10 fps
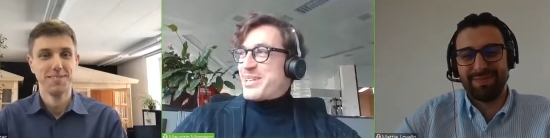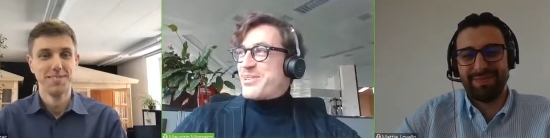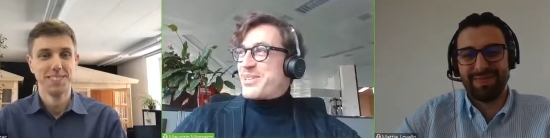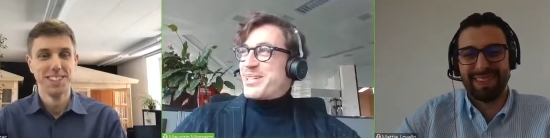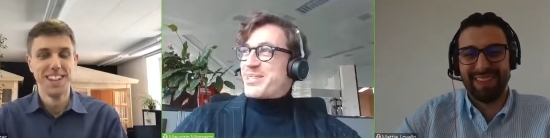Speaker 1: and
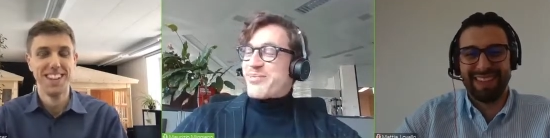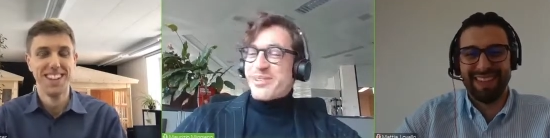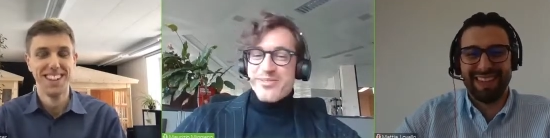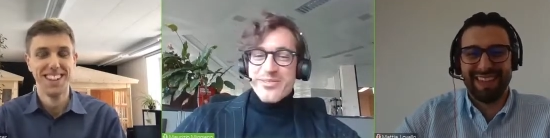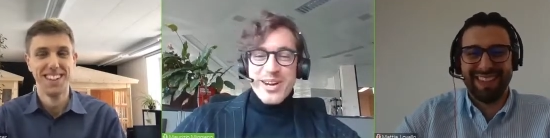within
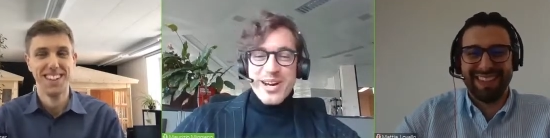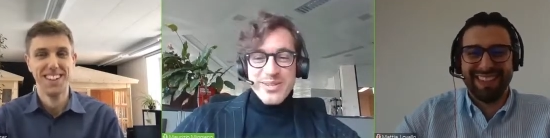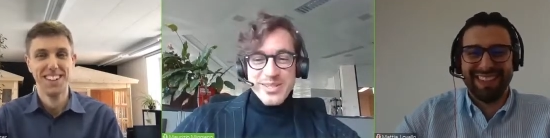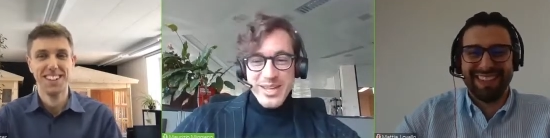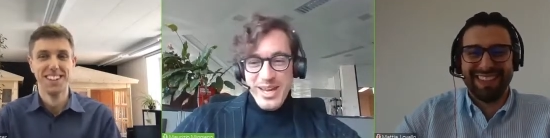24
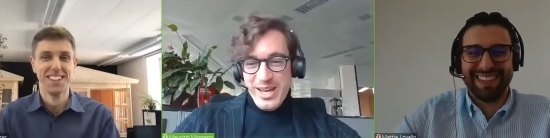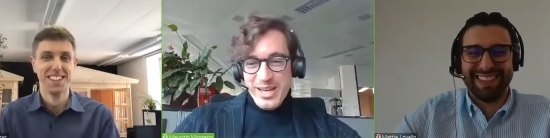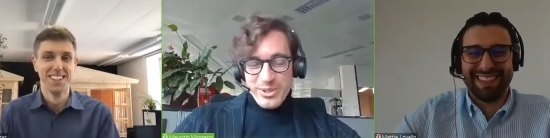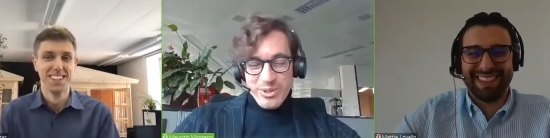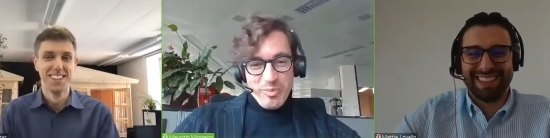hours,
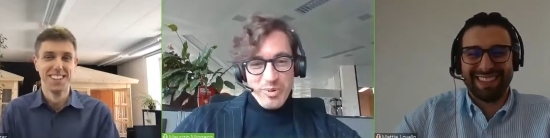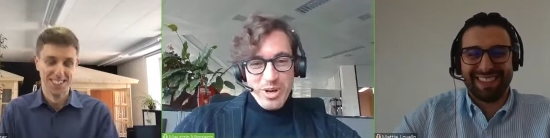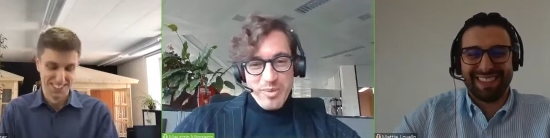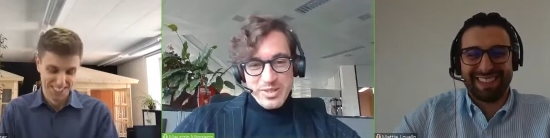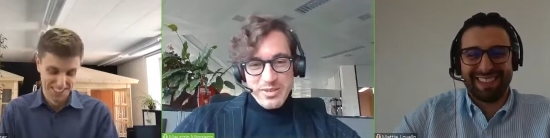Adobe
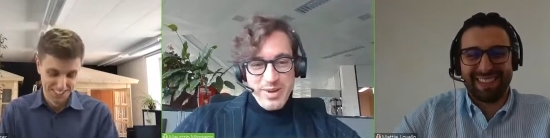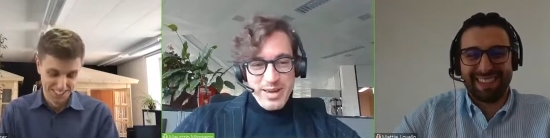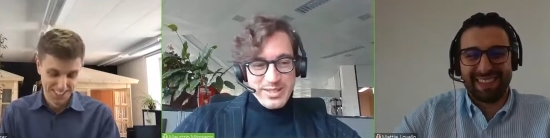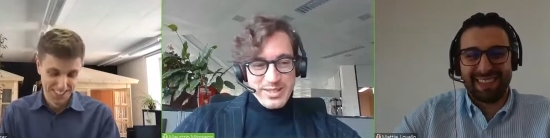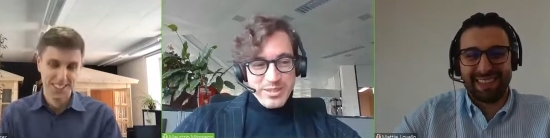becomes the
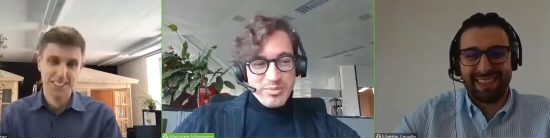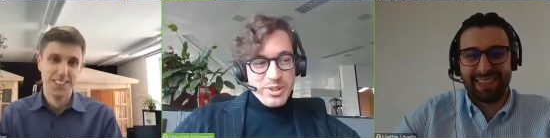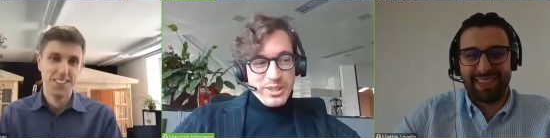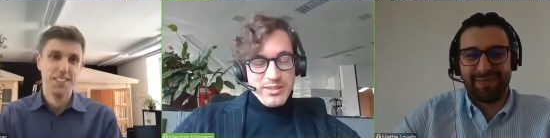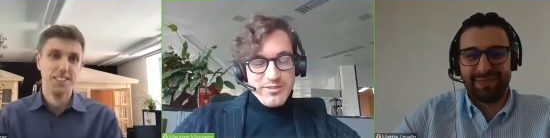best uh,
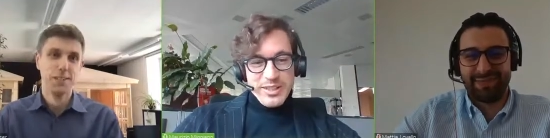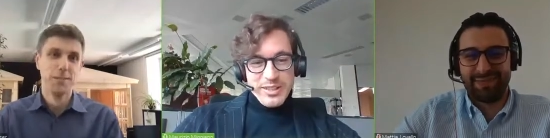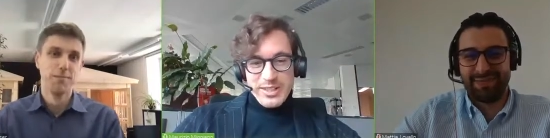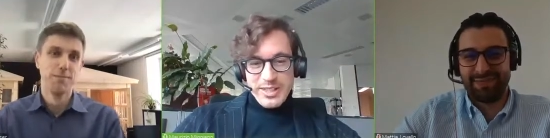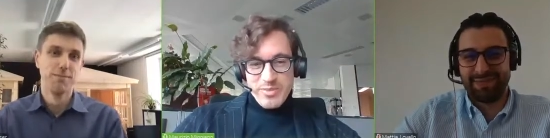predictive
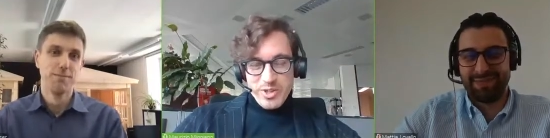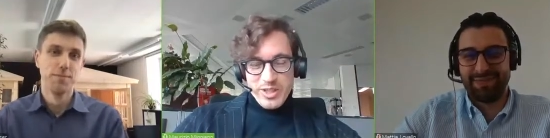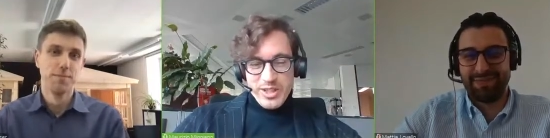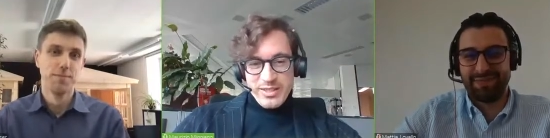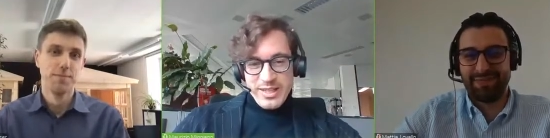analytics
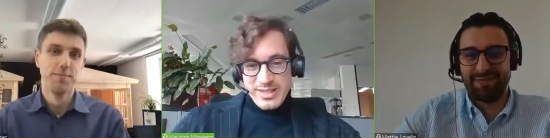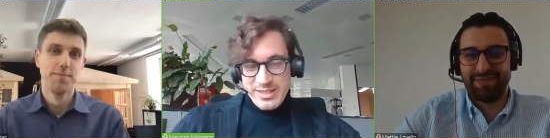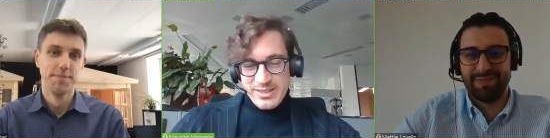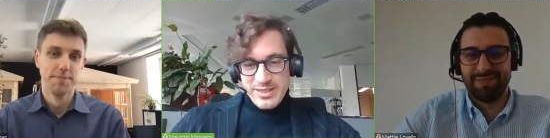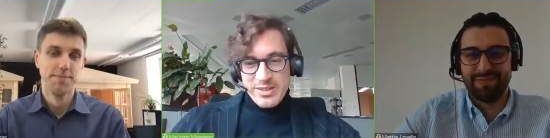machine.
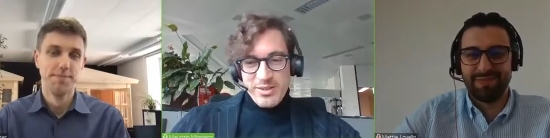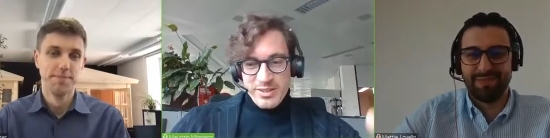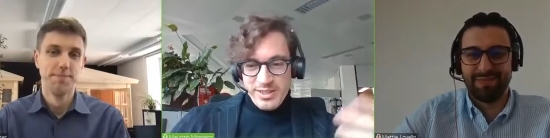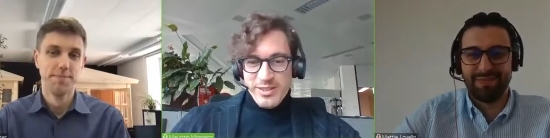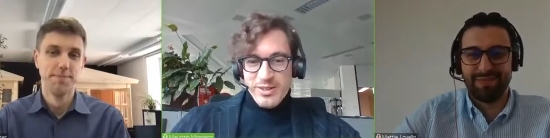That's that's
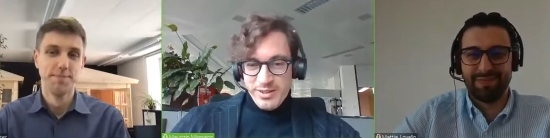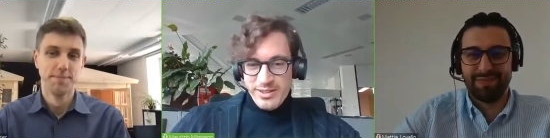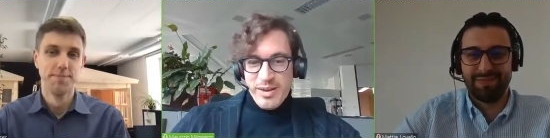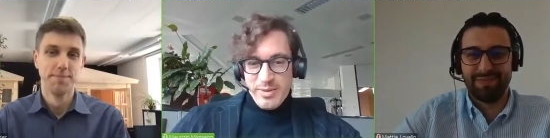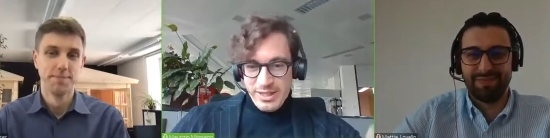gonna take a
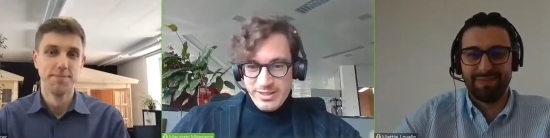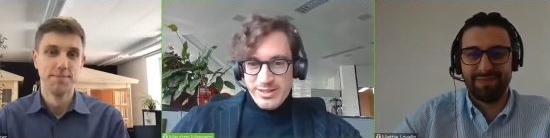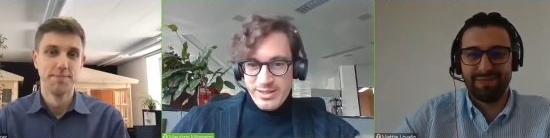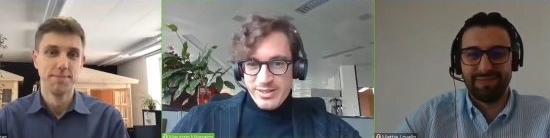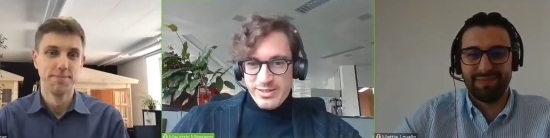long time. Like
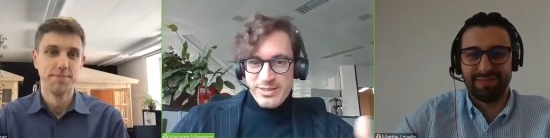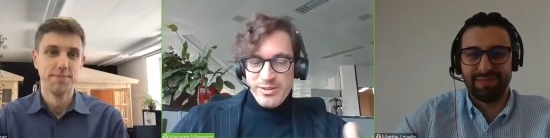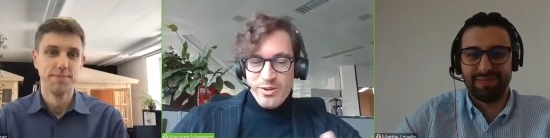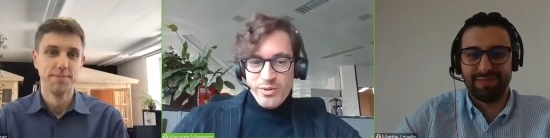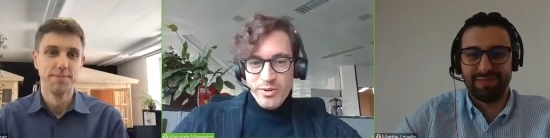it's a it's,
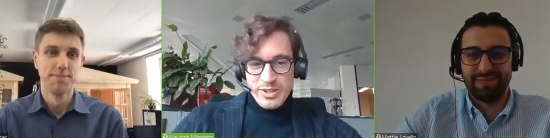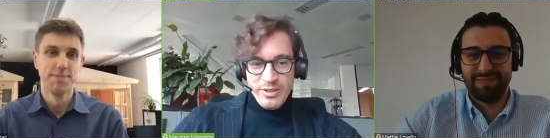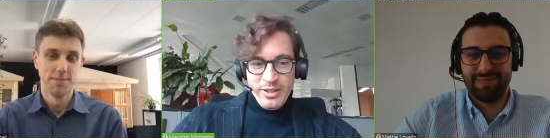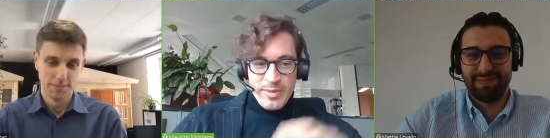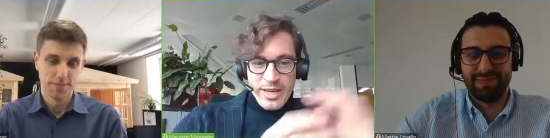it's a long road.
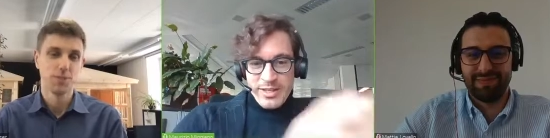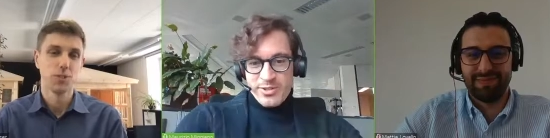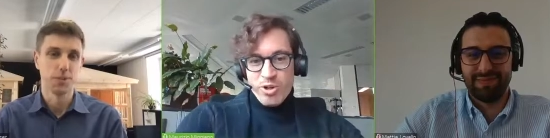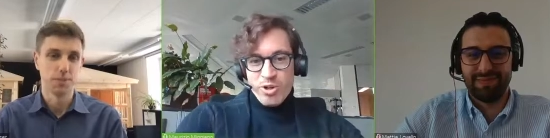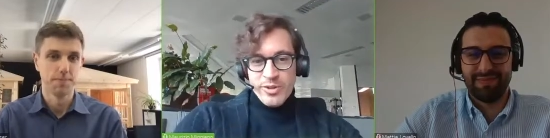It's not like buying
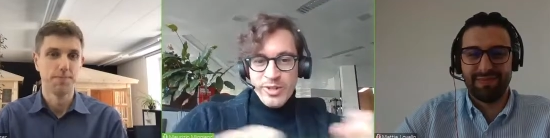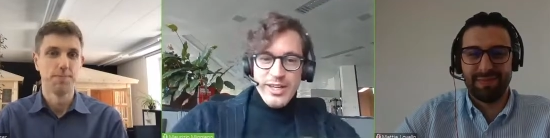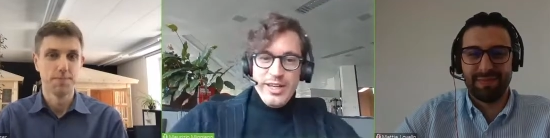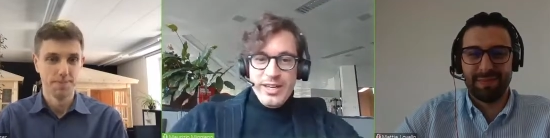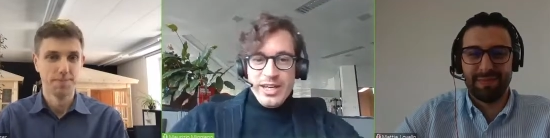a server
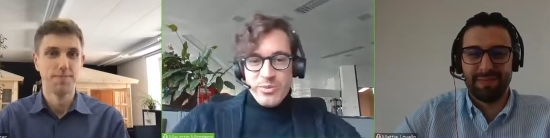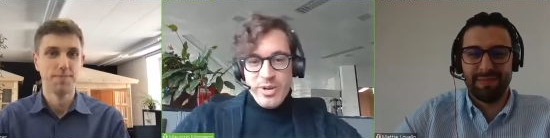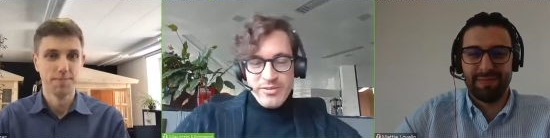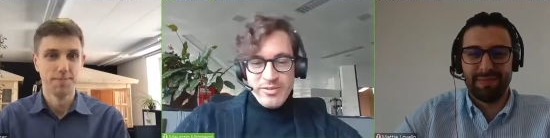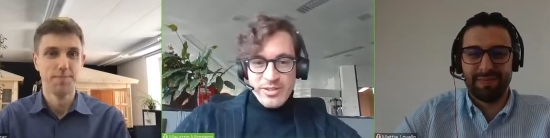and
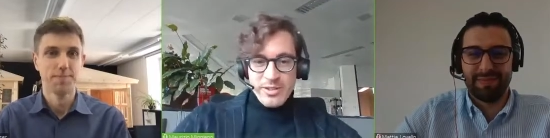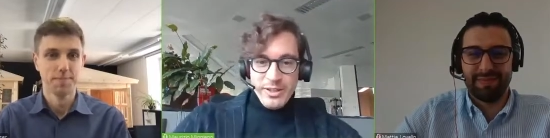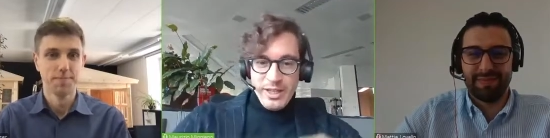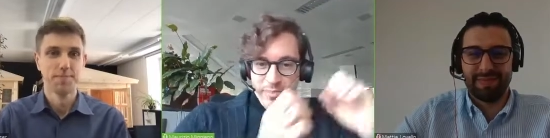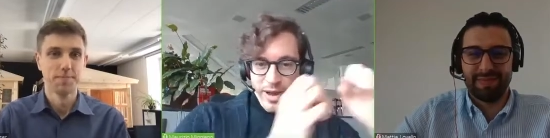we have it. So
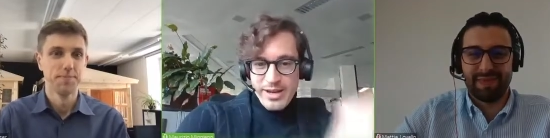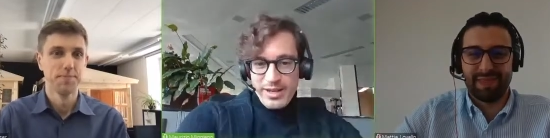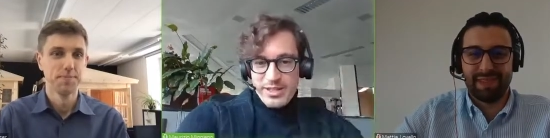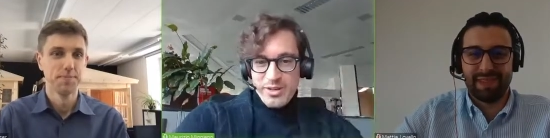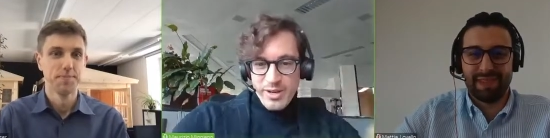it's not like
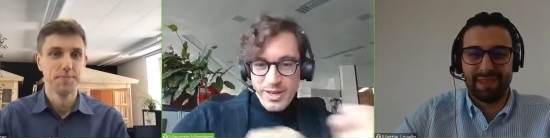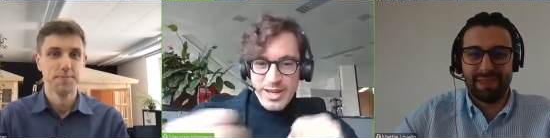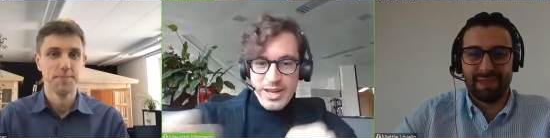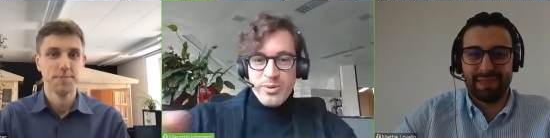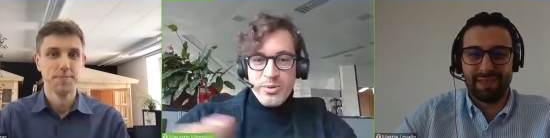buying
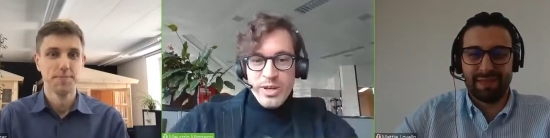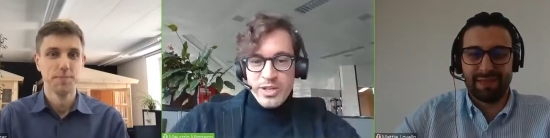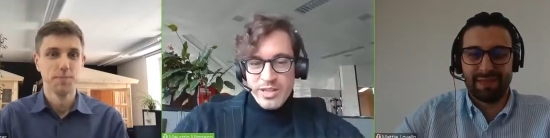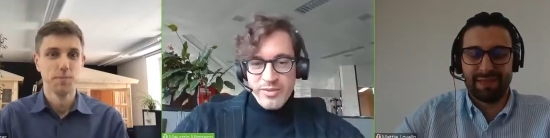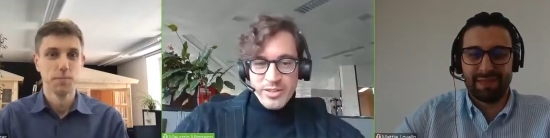Nexoya, and we
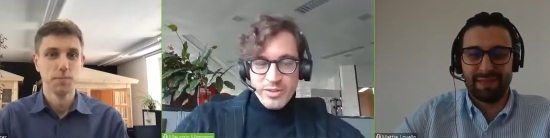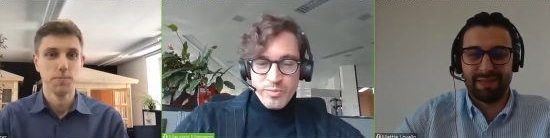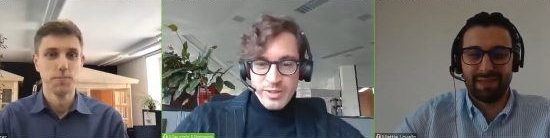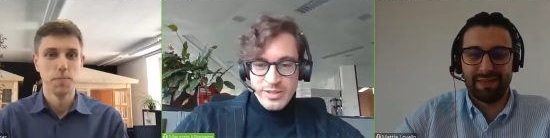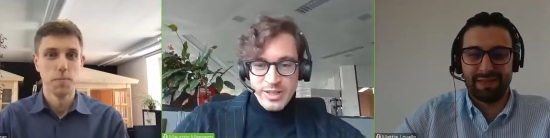reach
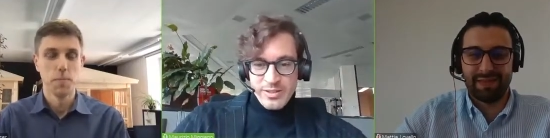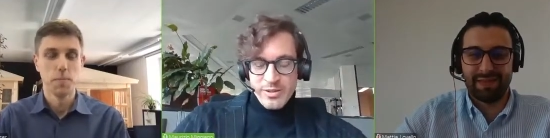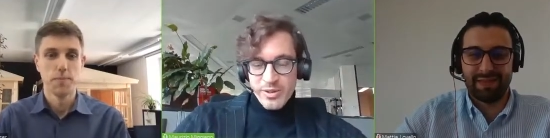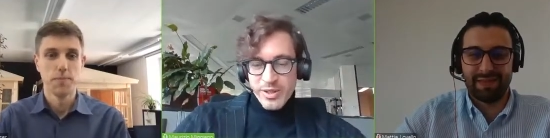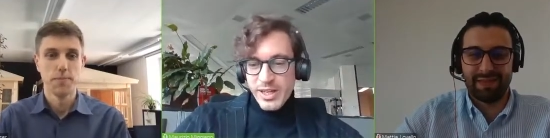72%.
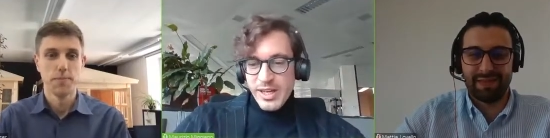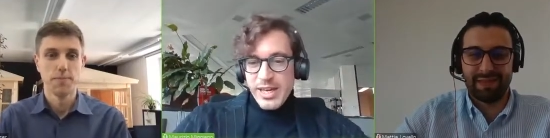So